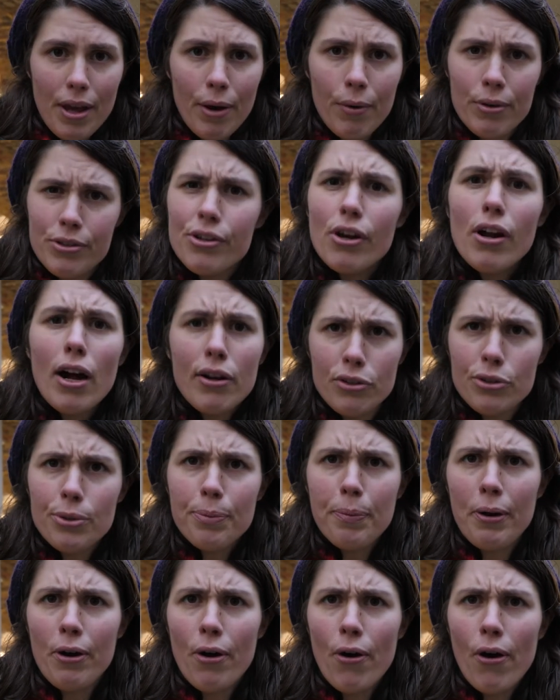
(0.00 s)
There was an
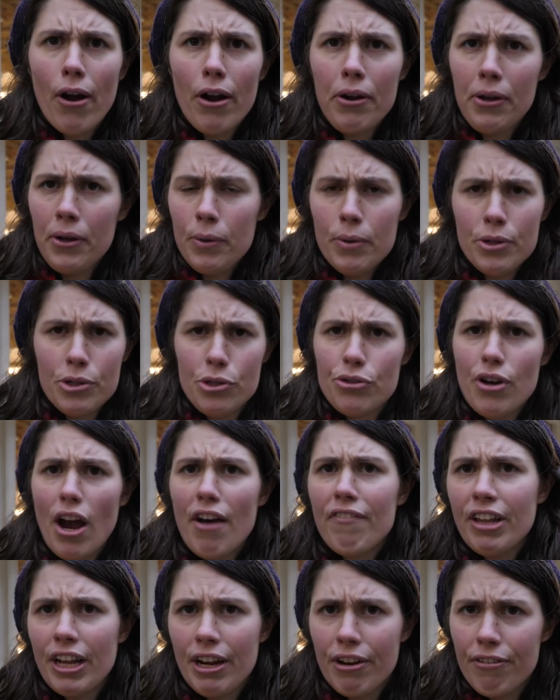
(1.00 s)
entrepreneur who was
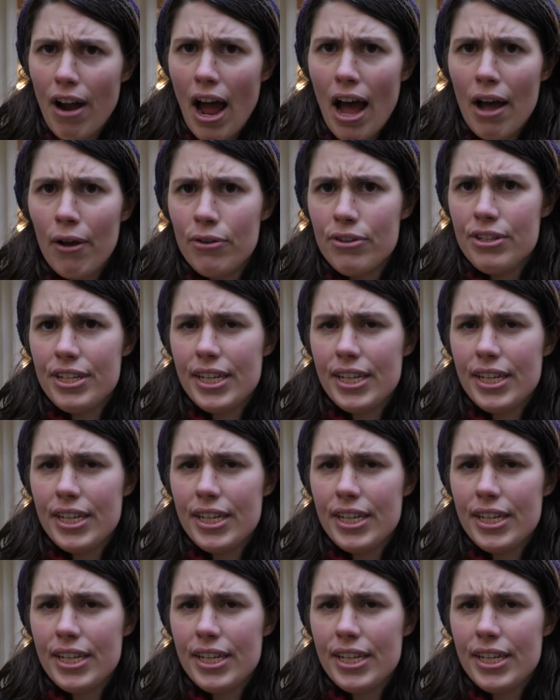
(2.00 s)
traveling around.